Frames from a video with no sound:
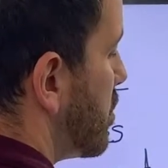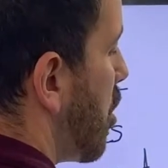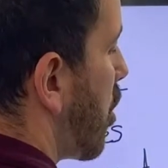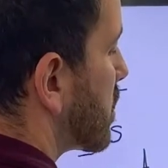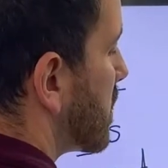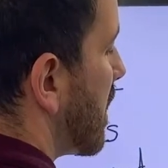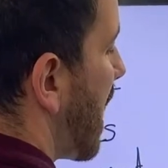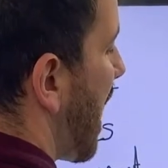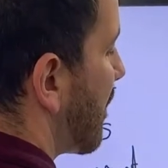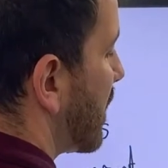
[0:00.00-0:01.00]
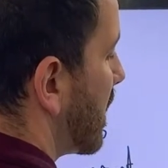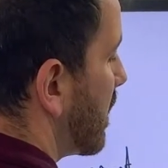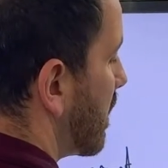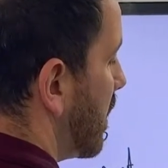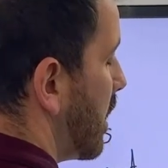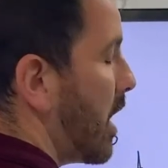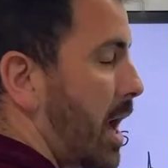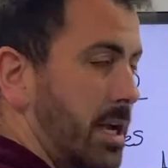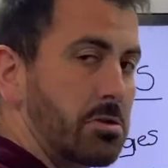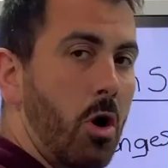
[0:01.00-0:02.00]
not having
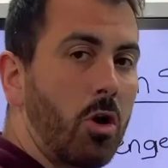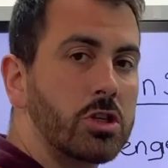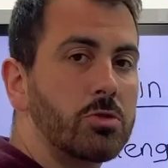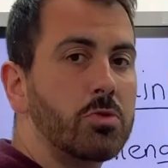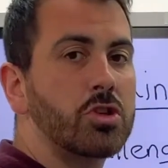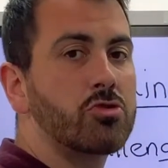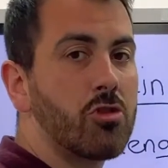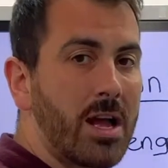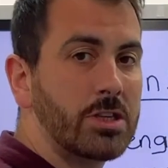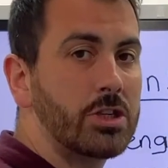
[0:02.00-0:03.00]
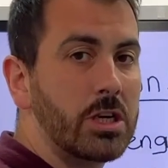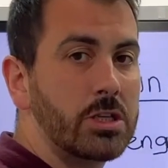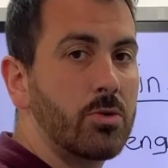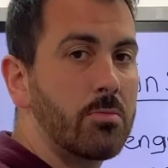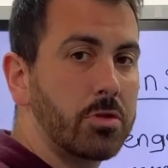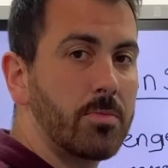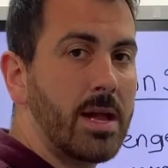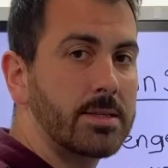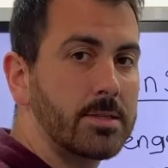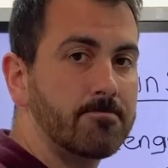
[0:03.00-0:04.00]
a knowledgeable strategy to implement.